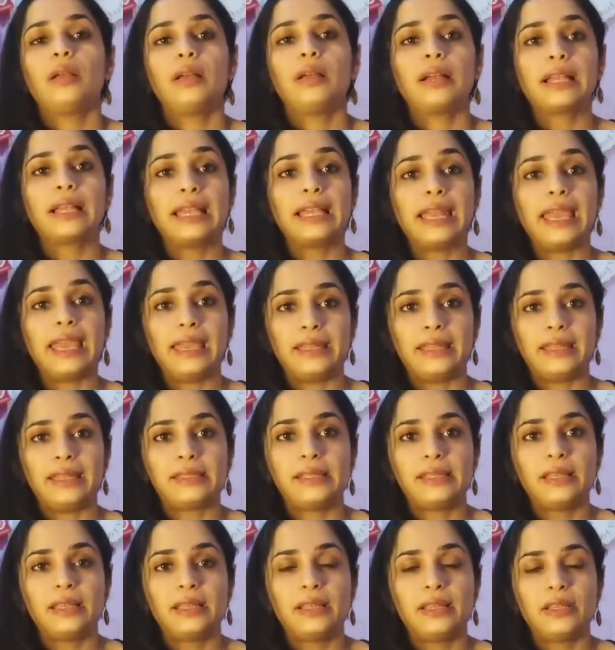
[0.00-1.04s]

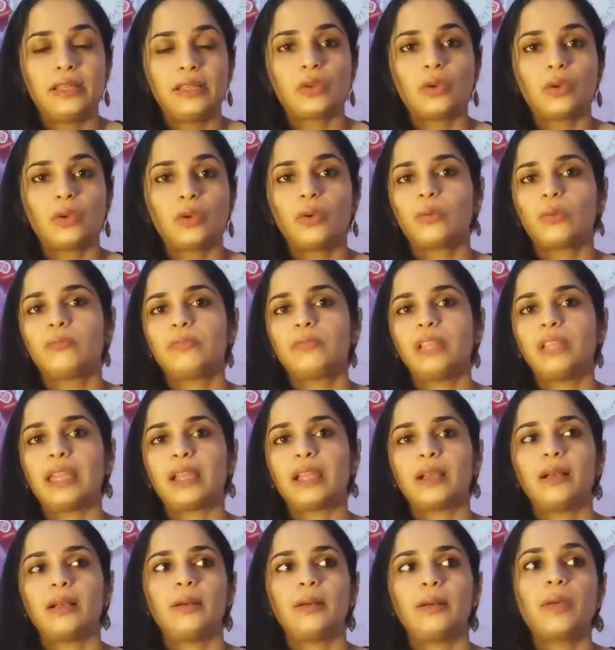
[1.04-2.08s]
grains. So like
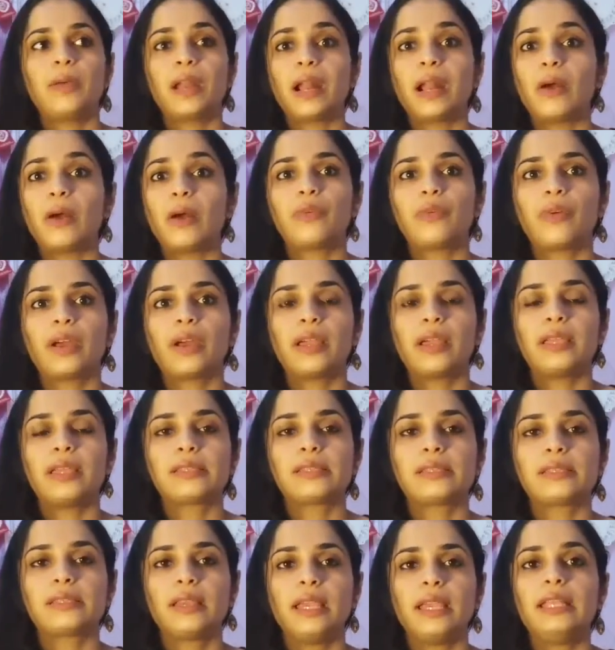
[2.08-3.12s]
brown
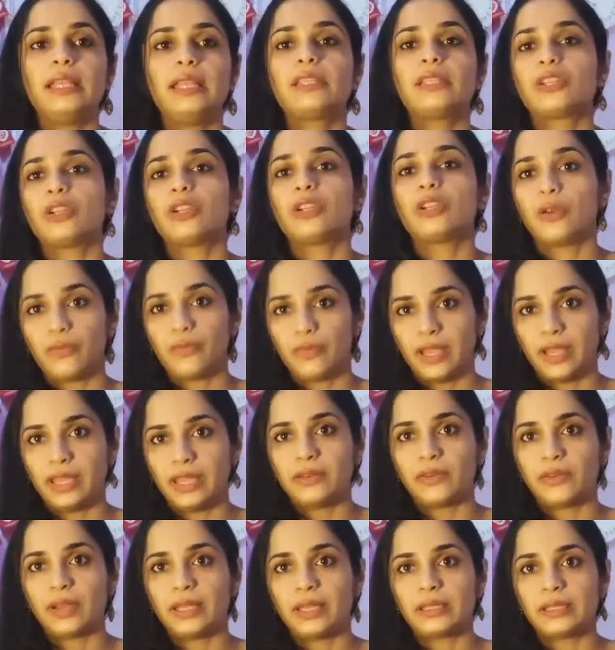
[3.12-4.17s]
rice instead of
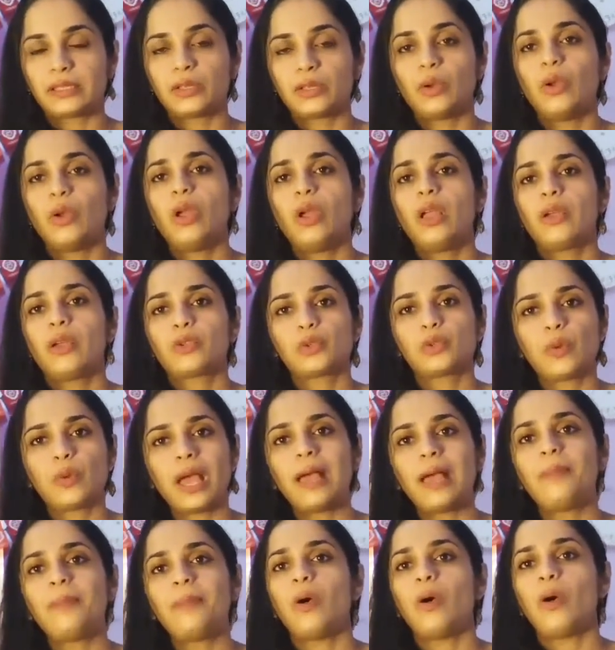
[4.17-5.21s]
white rice. So
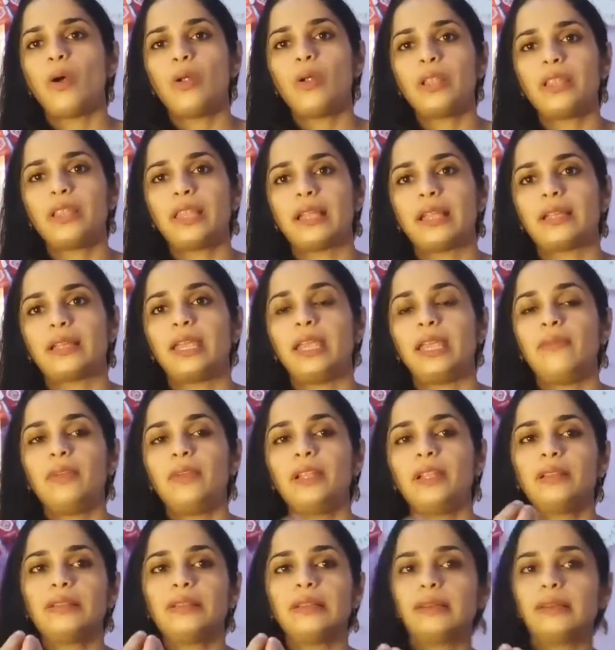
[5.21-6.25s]
swap all that.
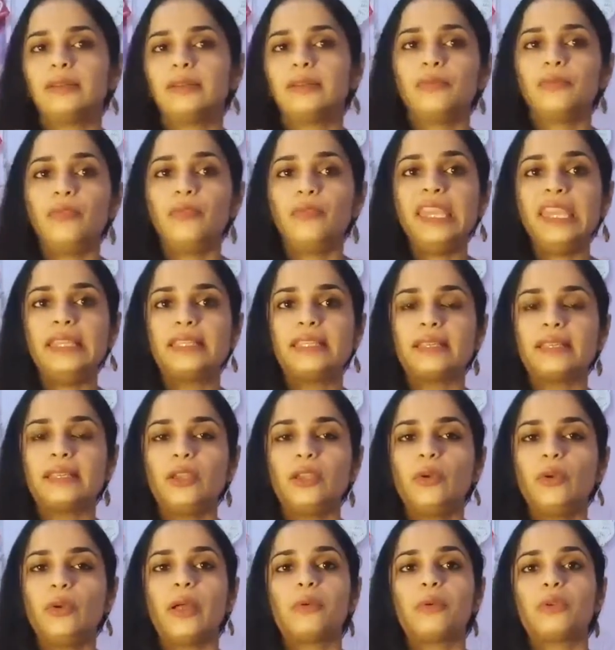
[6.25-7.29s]
Even the wheat,
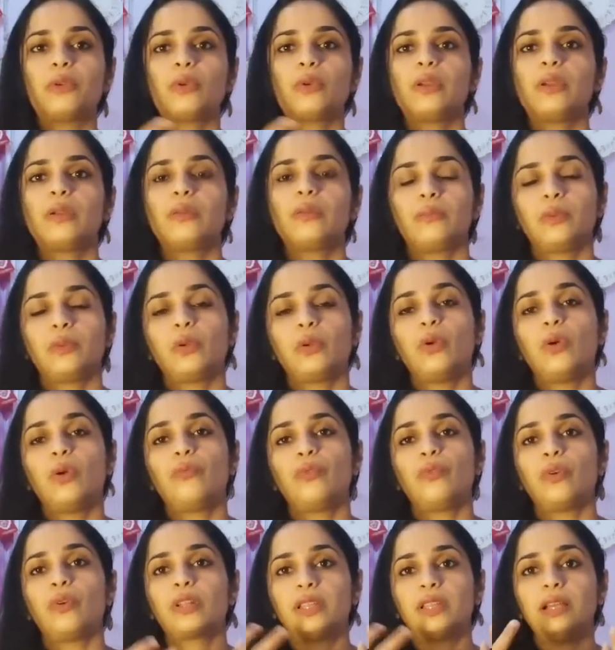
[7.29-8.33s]
you have to go
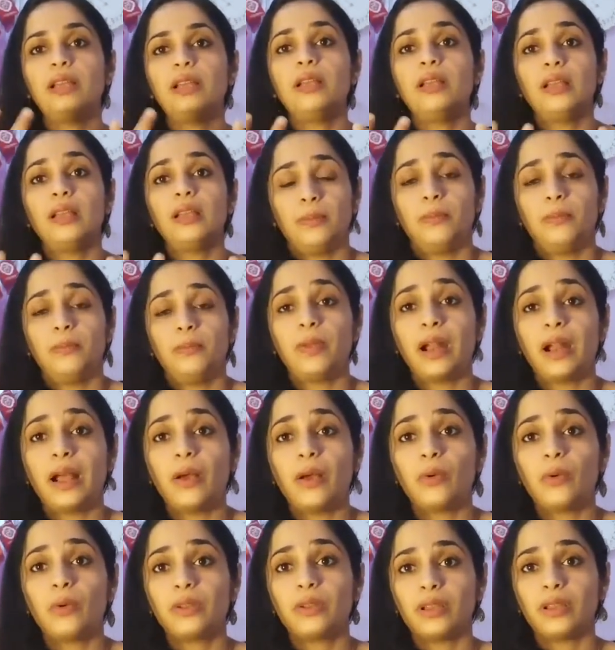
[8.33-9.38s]
for the
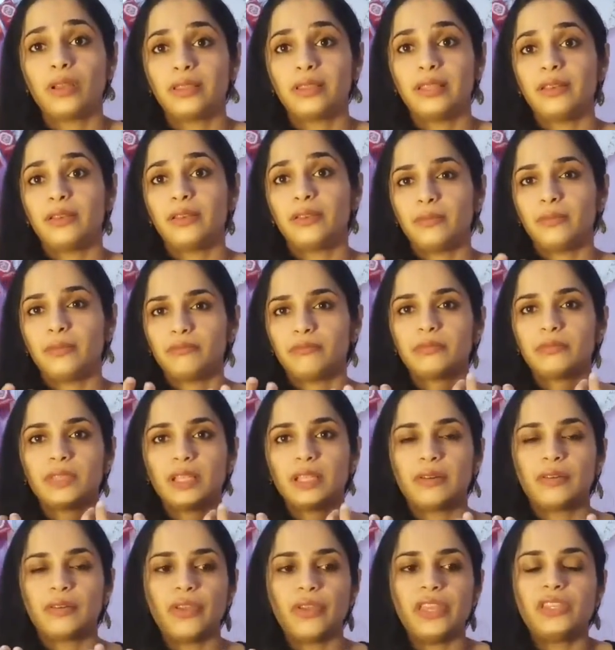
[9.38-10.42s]
brown, that
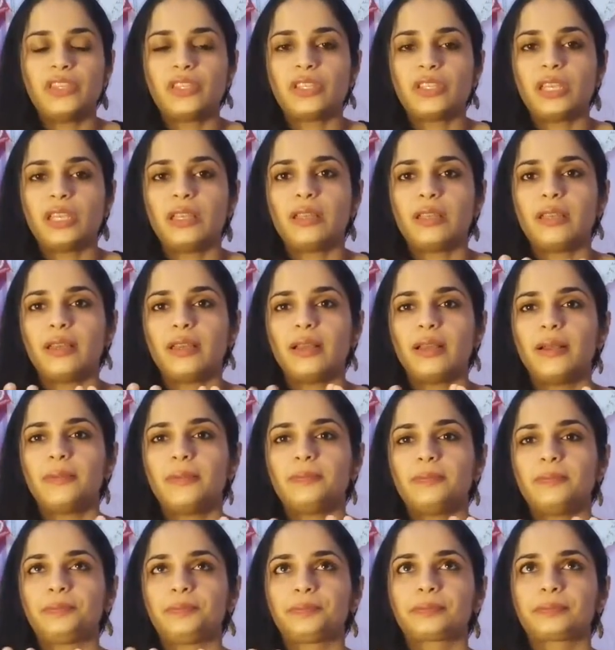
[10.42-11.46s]
the rich in
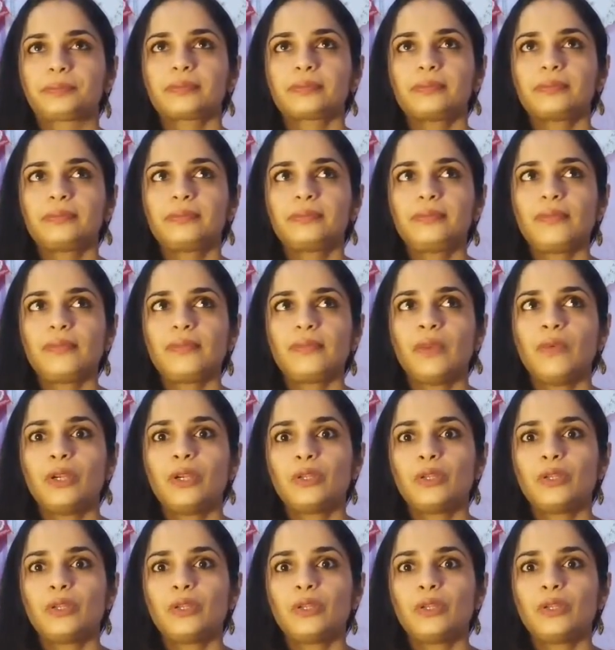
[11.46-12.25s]
what to